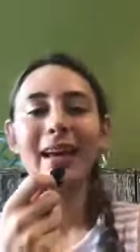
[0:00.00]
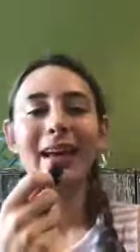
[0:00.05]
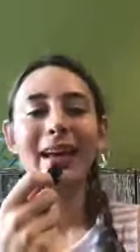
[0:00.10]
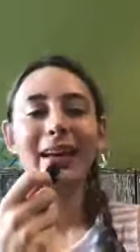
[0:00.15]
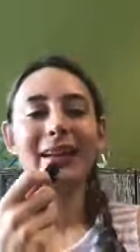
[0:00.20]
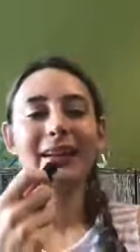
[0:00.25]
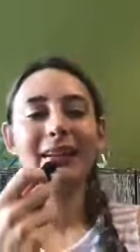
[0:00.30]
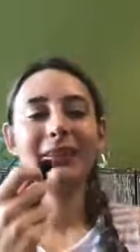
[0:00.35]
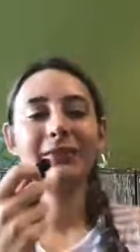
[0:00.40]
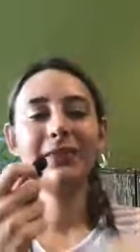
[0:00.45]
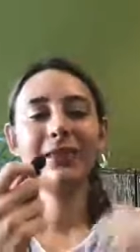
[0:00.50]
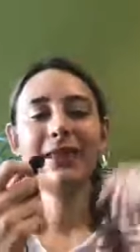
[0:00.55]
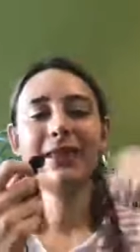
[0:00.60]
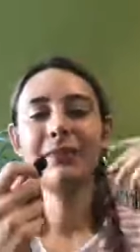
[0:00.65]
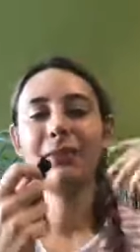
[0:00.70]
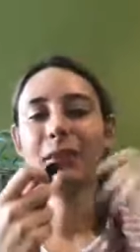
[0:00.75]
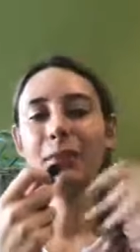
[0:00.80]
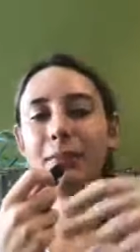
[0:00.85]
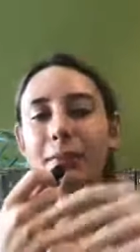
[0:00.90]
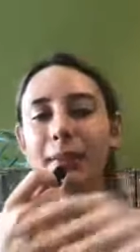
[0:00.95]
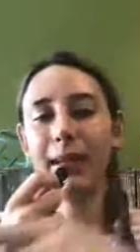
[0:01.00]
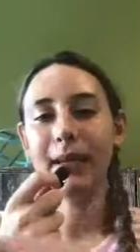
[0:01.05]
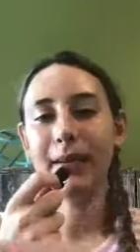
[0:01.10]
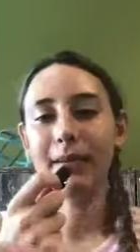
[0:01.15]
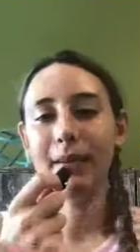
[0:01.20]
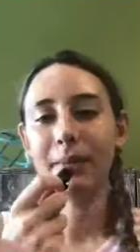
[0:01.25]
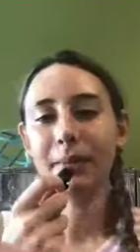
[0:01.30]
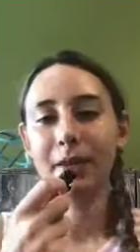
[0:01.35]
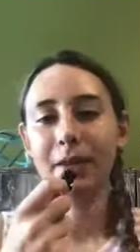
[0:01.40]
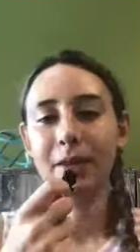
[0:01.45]
and even if you plan
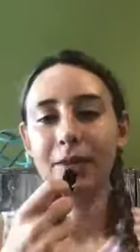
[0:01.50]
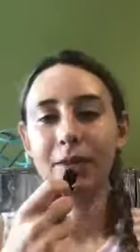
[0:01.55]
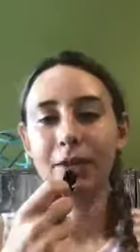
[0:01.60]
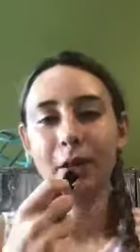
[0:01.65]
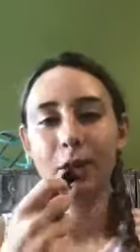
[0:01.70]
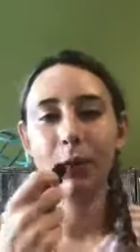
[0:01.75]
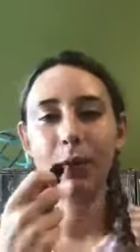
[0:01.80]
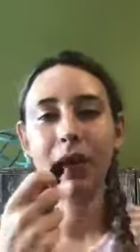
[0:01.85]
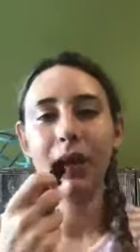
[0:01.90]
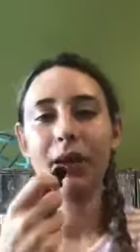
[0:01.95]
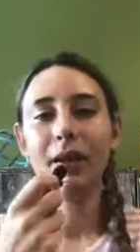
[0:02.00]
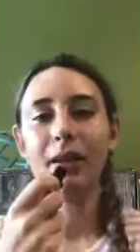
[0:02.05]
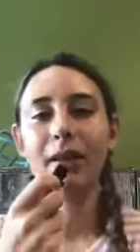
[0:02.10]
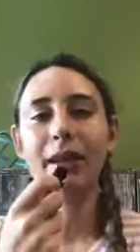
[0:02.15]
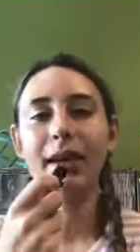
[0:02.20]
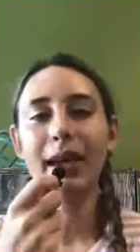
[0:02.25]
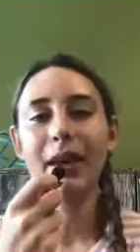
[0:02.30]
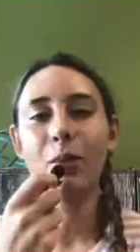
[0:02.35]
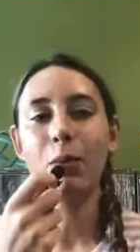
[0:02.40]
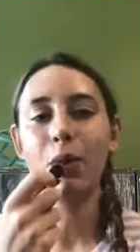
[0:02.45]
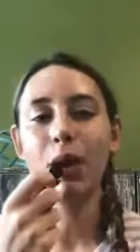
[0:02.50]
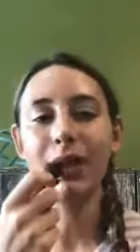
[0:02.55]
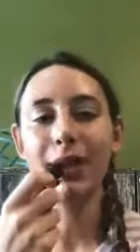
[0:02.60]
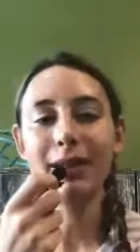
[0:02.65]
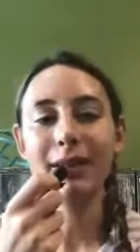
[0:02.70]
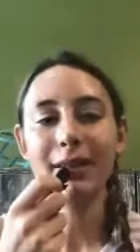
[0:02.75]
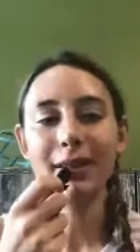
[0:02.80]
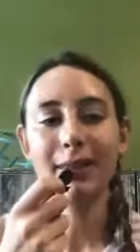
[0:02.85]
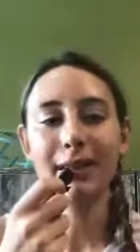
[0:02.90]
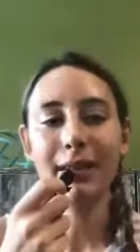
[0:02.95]
something so well and want
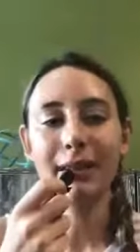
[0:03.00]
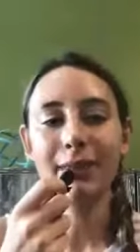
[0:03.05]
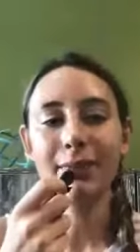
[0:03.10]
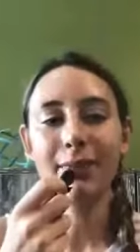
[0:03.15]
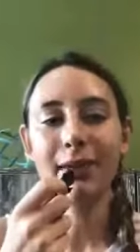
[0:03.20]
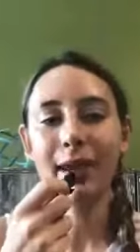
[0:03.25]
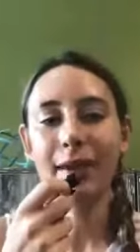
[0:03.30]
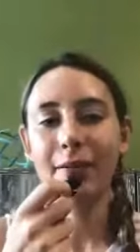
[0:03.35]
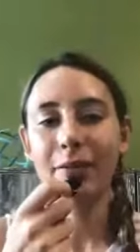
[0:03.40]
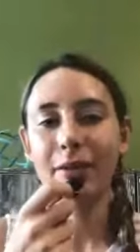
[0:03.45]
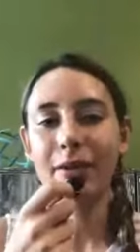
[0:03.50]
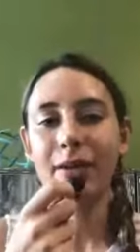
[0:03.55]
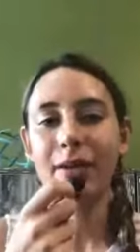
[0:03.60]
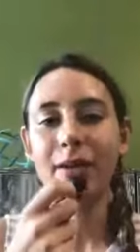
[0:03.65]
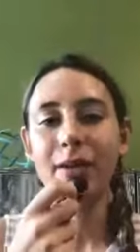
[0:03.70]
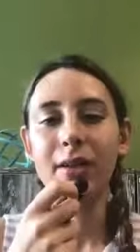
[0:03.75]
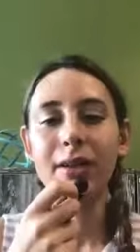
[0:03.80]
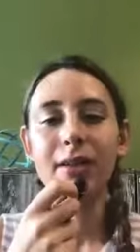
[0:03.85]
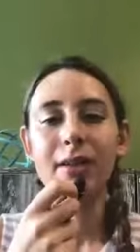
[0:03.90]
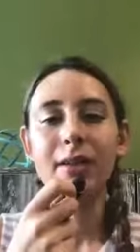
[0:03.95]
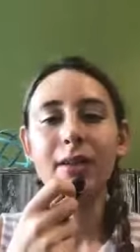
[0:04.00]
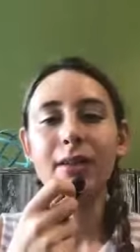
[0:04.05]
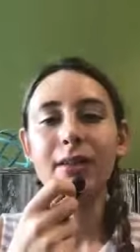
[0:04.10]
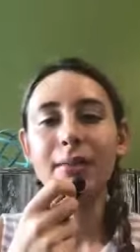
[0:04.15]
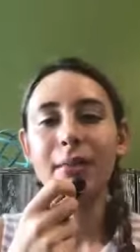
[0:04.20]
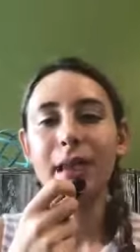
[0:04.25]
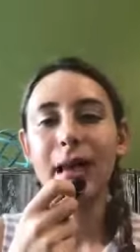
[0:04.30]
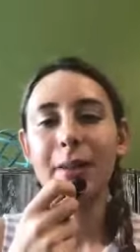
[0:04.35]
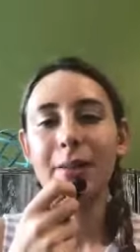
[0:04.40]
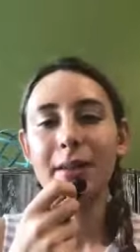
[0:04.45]
it to last forever,
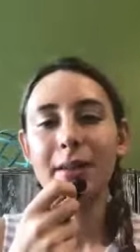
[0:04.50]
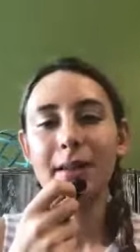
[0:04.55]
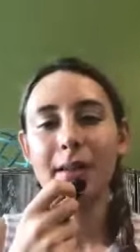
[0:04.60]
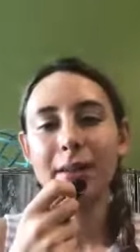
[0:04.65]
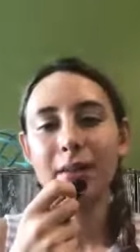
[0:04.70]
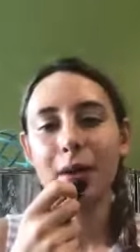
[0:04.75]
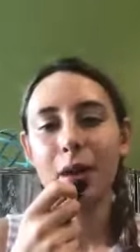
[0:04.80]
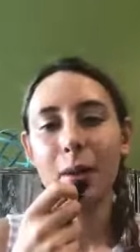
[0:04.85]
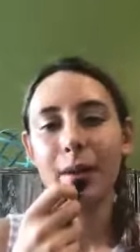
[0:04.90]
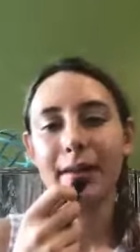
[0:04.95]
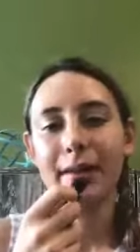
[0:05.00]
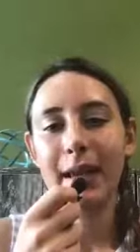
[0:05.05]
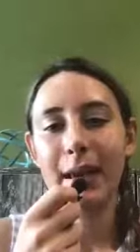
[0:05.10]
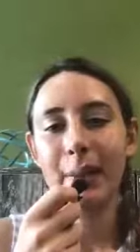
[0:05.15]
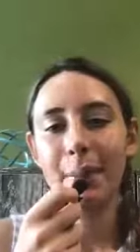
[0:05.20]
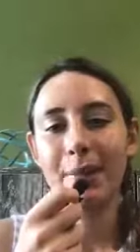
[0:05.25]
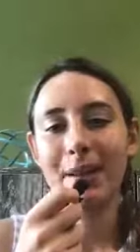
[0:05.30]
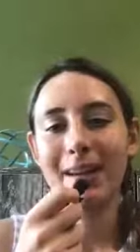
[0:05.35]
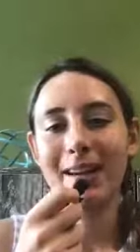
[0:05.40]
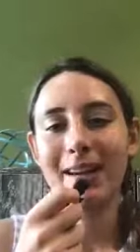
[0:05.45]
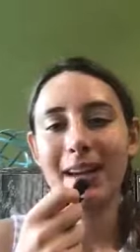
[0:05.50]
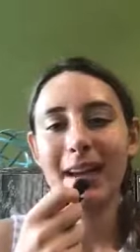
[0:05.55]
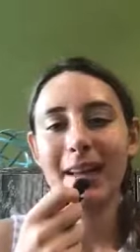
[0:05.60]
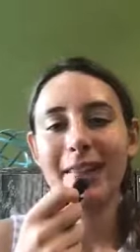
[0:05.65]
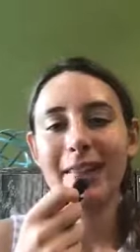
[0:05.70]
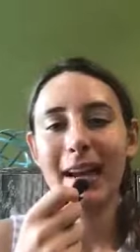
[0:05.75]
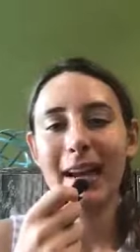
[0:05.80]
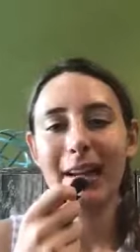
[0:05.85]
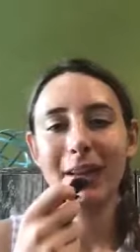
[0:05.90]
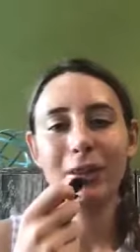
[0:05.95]
sometimes it doesn't always happen.
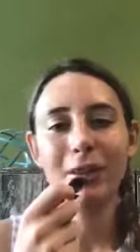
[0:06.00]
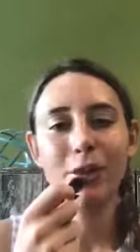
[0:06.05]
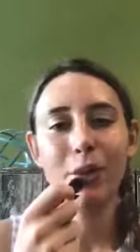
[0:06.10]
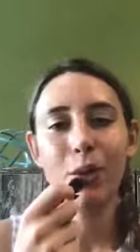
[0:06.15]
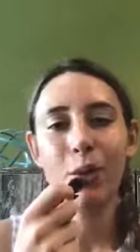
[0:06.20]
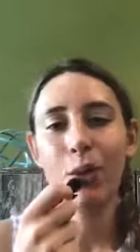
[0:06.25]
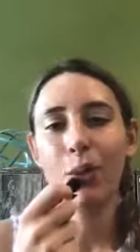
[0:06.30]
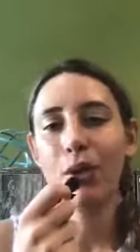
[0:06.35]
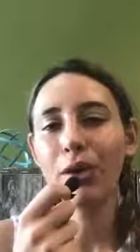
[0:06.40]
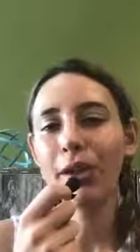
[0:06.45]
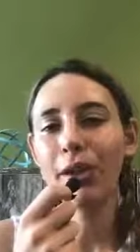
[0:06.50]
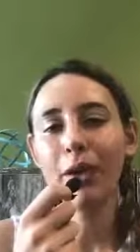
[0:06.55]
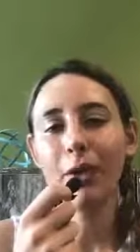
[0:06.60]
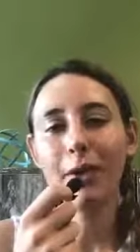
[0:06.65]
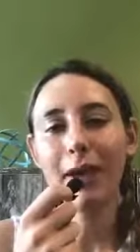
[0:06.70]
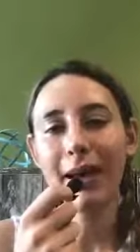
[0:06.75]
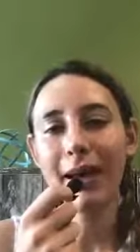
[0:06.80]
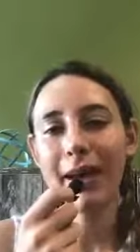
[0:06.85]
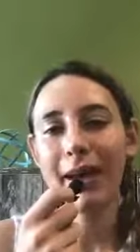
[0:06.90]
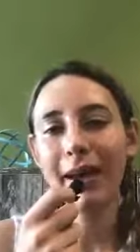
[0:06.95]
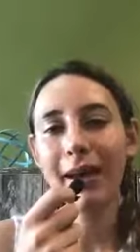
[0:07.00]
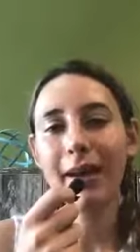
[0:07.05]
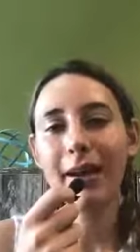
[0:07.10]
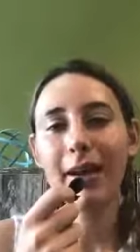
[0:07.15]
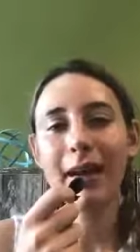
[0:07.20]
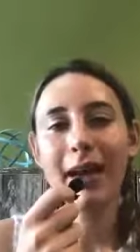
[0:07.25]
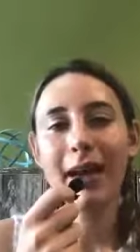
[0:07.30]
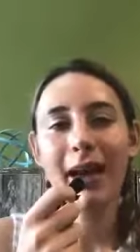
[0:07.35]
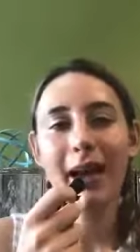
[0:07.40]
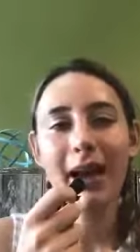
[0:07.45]
And that is totally okay.
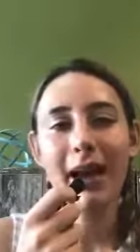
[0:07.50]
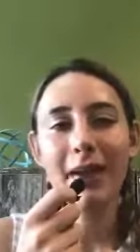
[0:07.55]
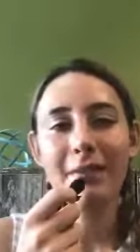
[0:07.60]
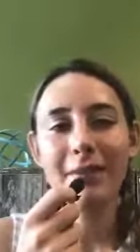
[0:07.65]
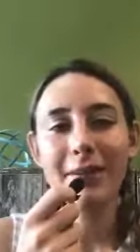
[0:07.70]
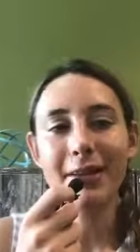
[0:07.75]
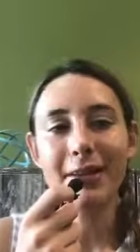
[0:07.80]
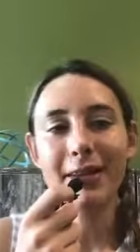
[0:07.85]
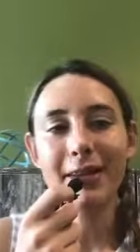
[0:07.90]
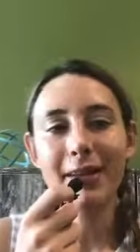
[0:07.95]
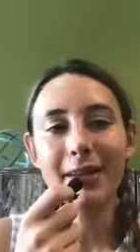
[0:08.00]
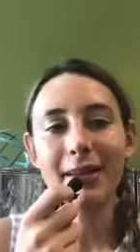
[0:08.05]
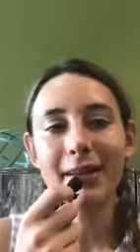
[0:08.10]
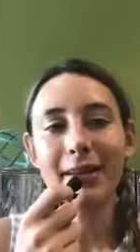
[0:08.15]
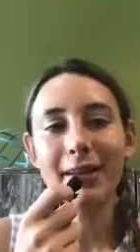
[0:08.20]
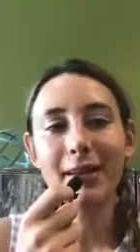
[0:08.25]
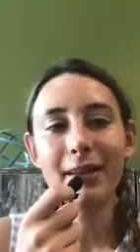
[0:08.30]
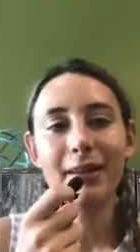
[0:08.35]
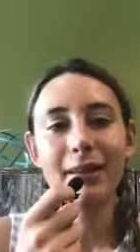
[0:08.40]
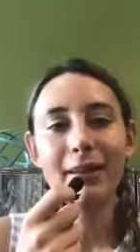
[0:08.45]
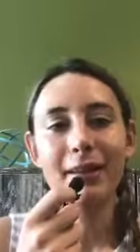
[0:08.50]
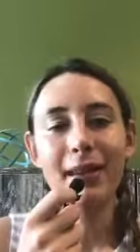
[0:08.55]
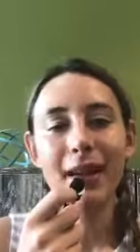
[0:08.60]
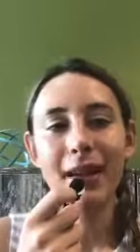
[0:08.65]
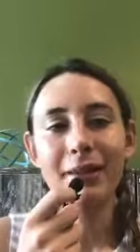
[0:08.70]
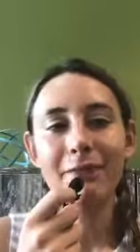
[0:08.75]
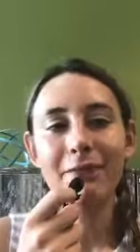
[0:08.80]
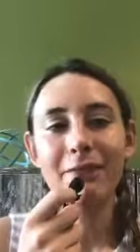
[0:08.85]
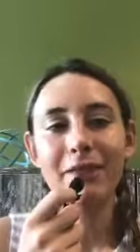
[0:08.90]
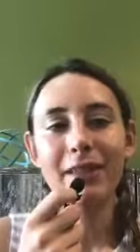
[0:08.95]
Everything,
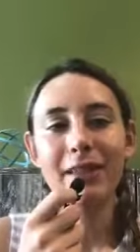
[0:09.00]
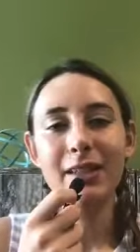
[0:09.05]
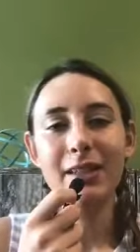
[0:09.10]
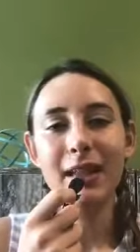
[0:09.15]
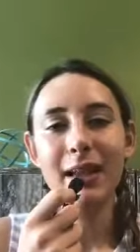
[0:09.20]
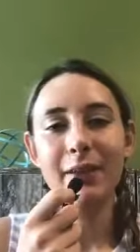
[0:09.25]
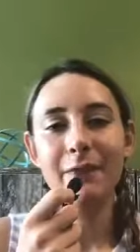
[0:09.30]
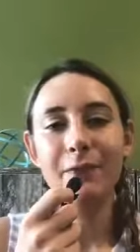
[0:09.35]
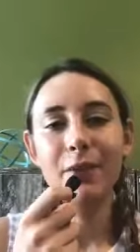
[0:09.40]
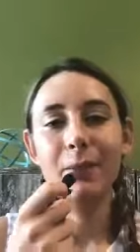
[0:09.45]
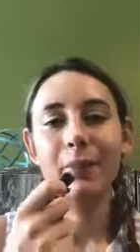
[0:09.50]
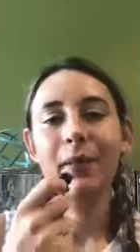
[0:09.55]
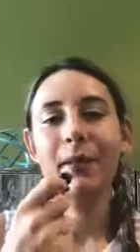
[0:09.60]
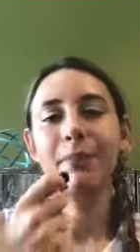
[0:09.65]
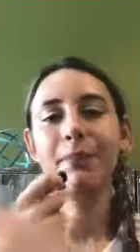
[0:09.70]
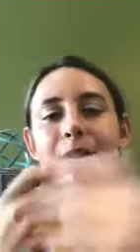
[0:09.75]
I feel like for me